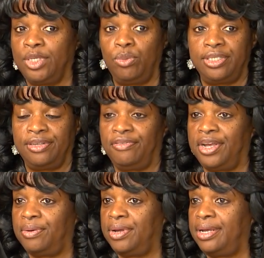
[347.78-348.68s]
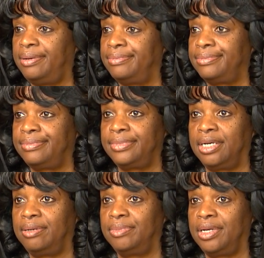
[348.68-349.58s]
It was a very
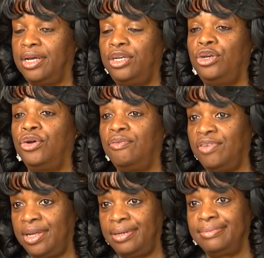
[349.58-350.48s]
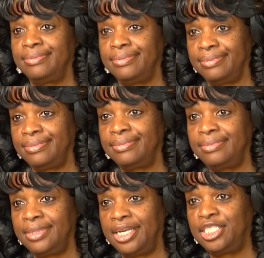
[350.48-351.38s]
unnerving
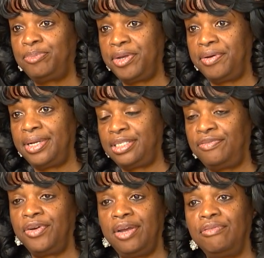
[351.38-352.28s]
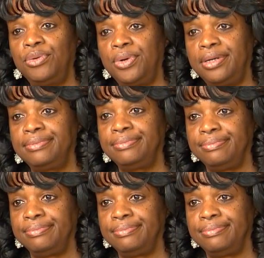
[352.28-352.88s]
experience for everyone.